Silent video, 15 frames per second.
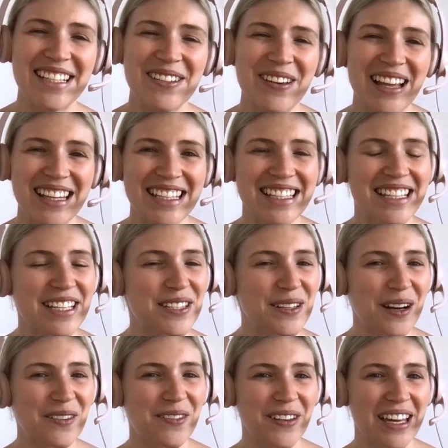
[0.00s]
to our listeners,
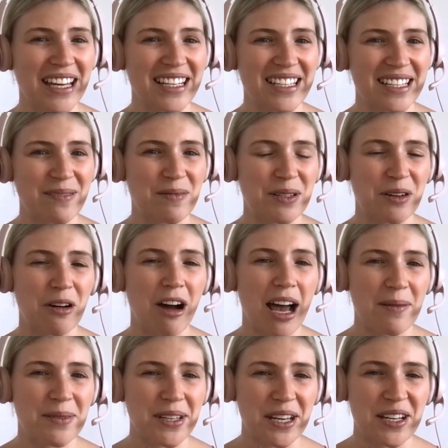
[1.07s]
don't forget to
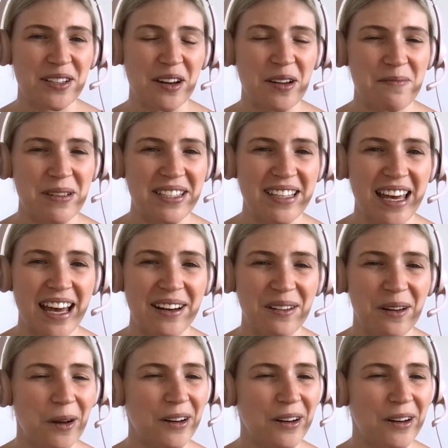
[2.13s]
subscribe so you don't miss out